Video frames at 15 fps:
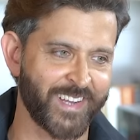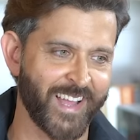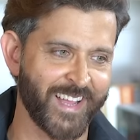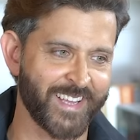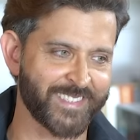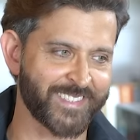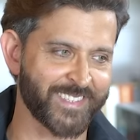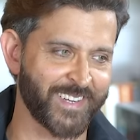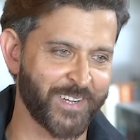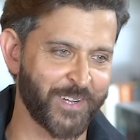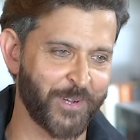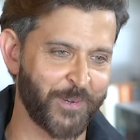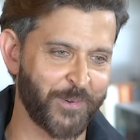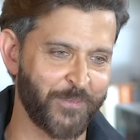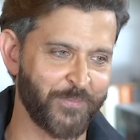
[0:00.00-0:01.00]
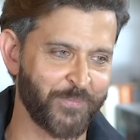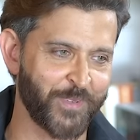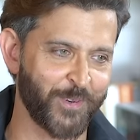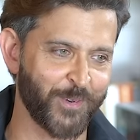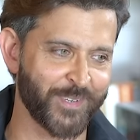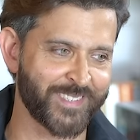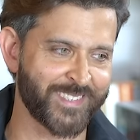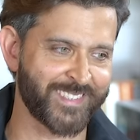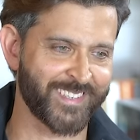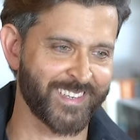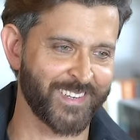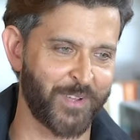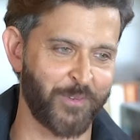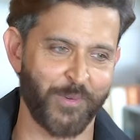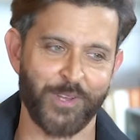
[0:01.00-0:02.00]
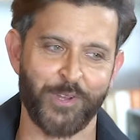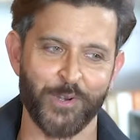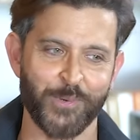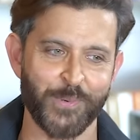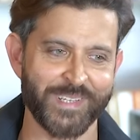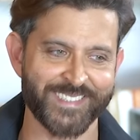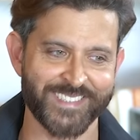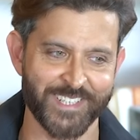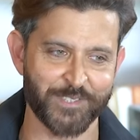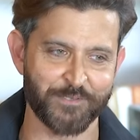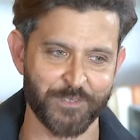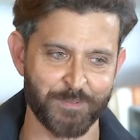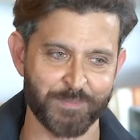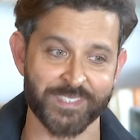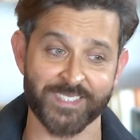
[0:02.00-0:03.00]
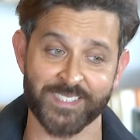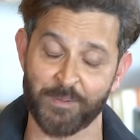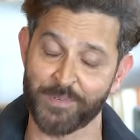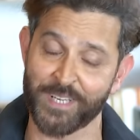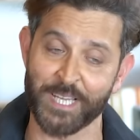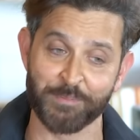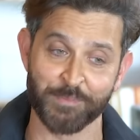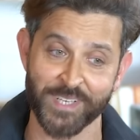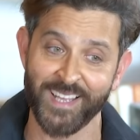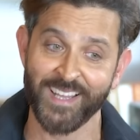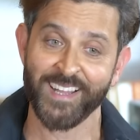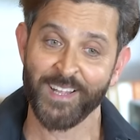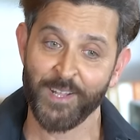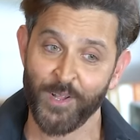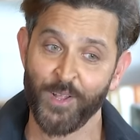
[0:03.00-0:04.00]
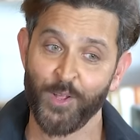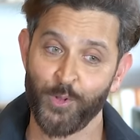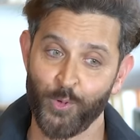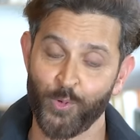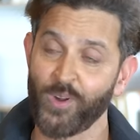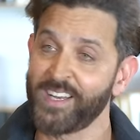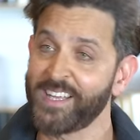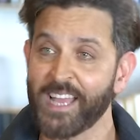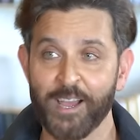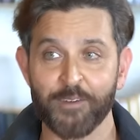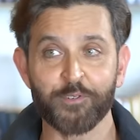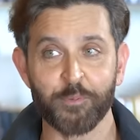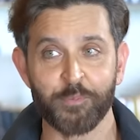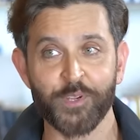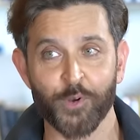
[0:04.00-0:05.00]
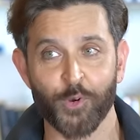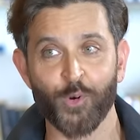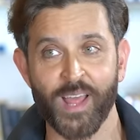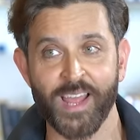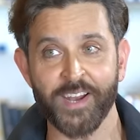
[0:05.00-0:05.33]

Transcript: you know, when you're doing Sid's films, sometimes you really have to be a good